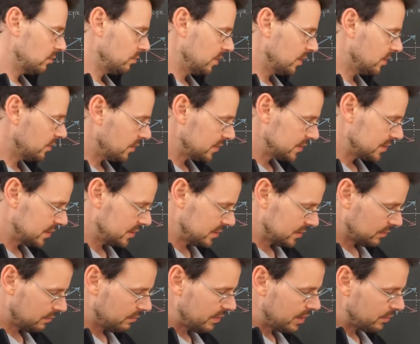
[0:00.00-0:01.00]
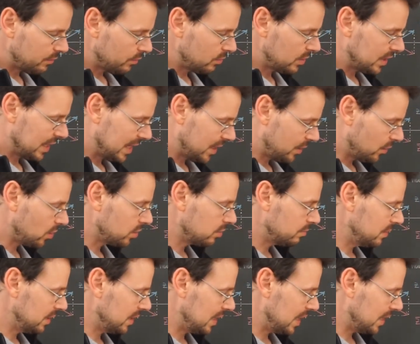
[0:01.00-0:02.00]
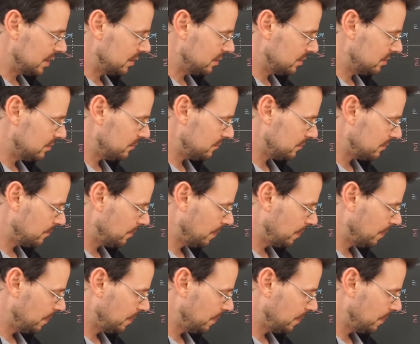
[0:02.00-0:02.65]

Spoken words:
because the square root cannot be negative.